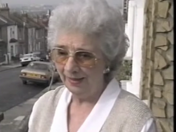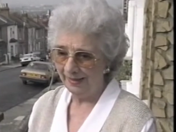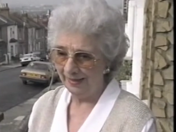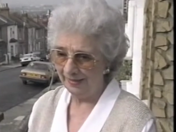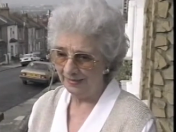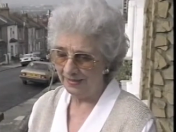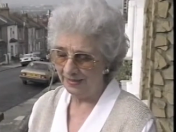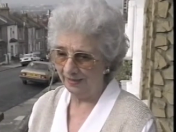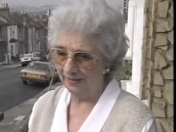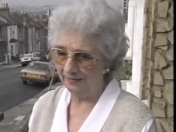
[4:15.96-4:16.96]
and
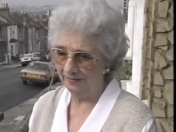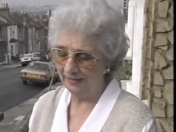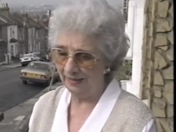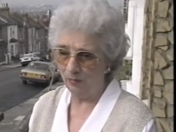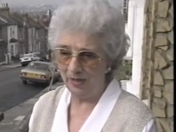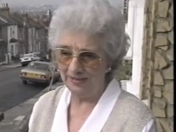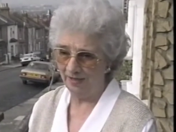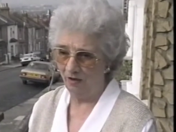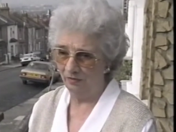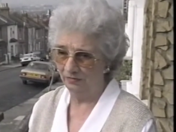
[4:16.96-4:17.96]
uh, it went
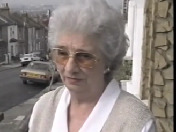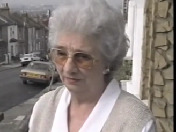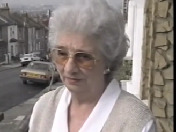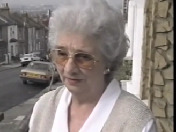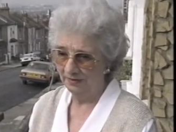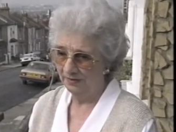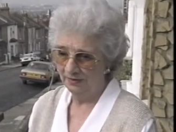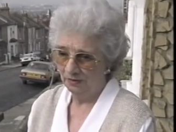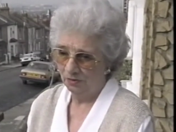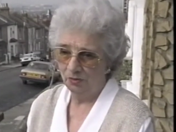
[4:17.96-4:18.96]
on,
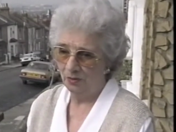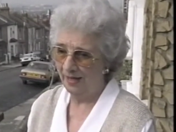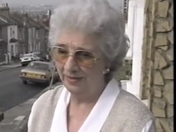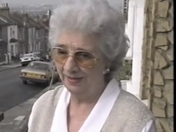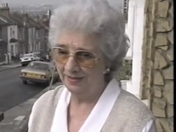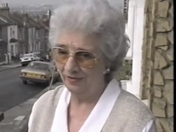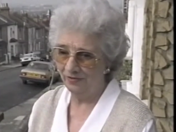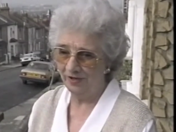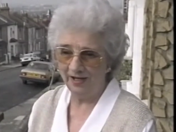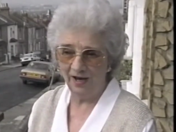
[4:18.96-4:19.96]
oh I think till
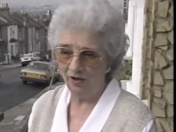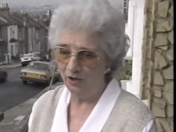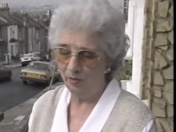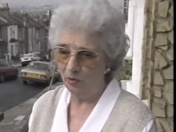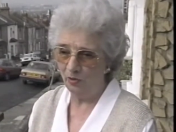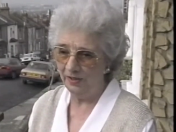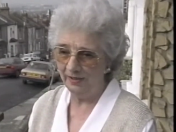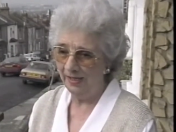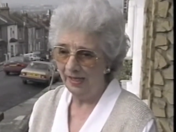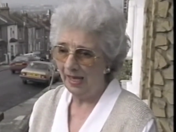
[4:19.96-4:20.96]
three o'clock in the
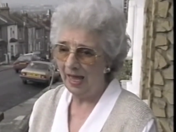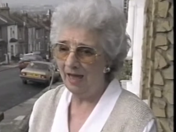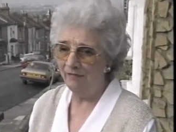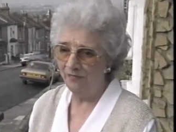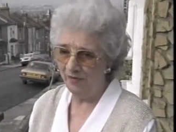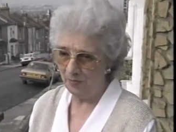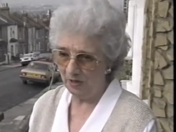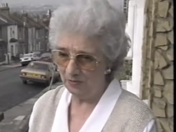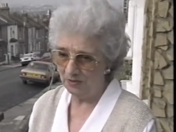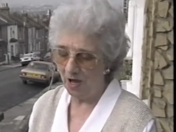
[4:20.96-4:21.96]
morning.
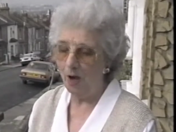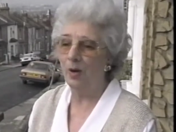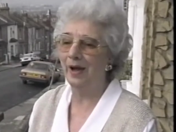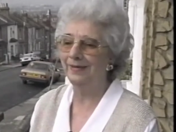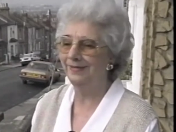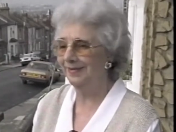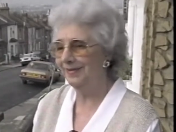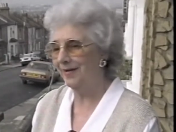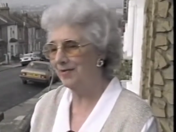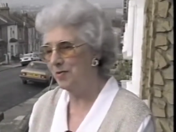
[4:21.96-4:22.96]
Everybody was, oh I,
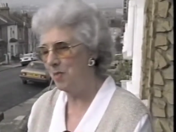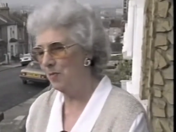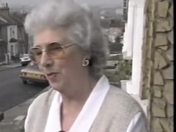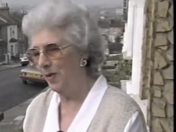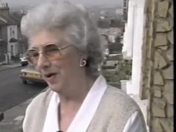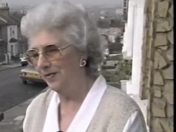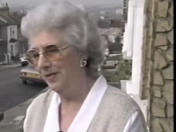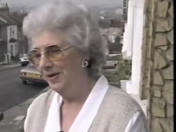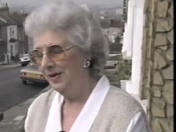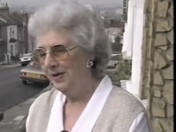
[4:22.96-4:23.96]
I can remember one
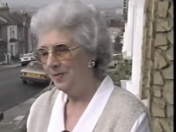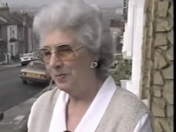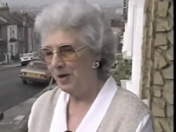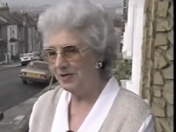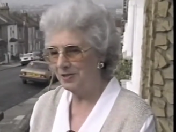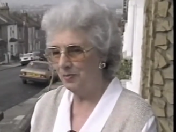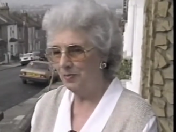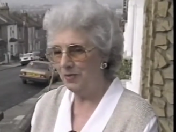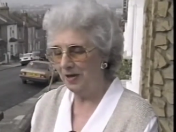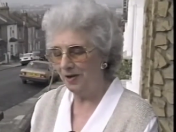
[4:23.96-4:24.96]

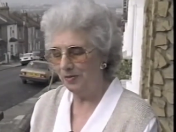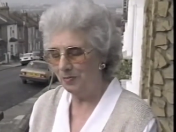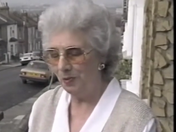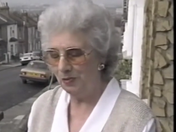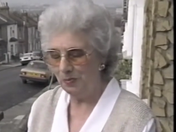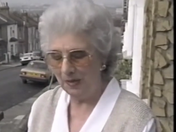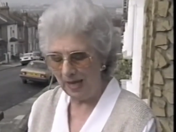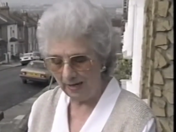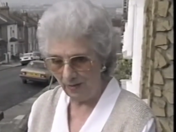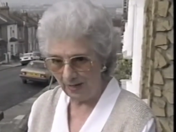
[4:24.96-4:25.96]
person, they got brought the
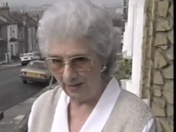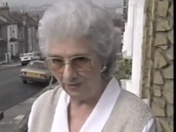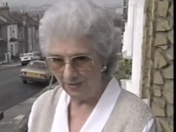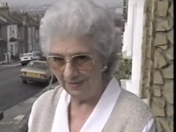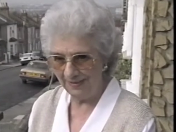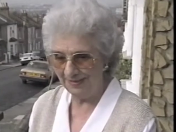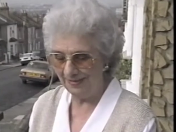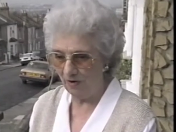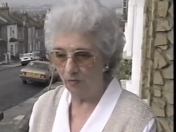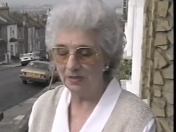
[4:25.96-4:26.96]
piano out into
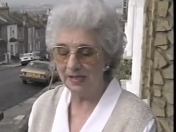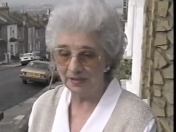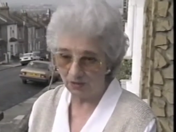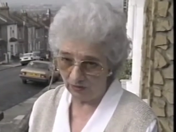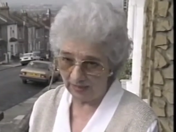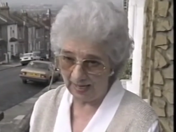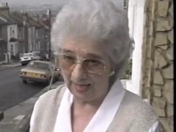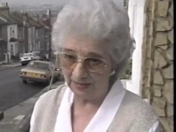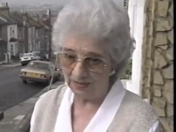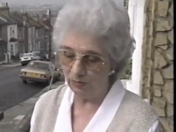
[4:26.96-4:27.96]
the road because that's all they
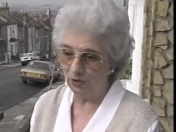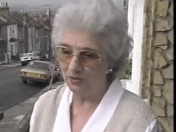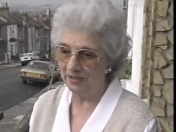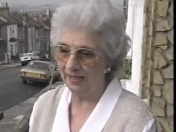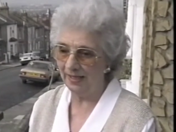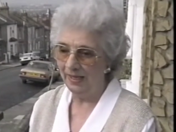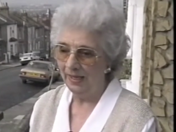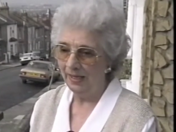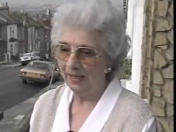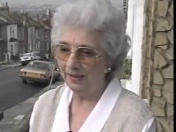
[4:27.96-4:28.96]
had as music.
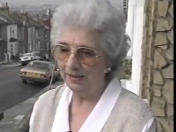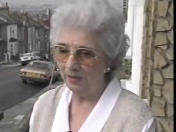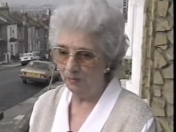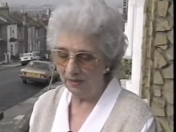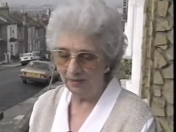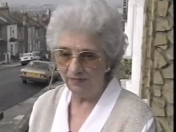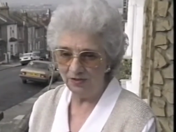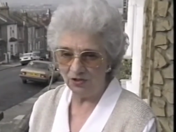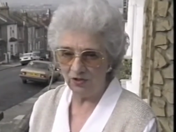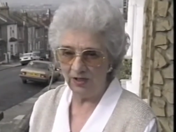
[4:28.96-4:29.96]
And in the middle of
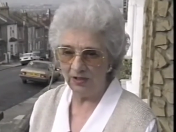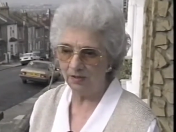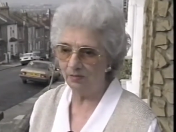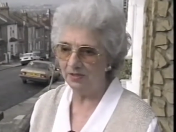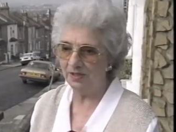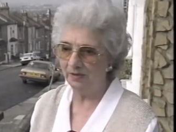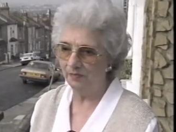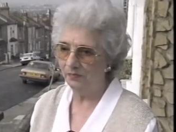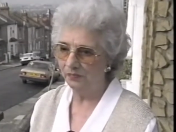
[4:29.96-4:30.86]
the street, there was a,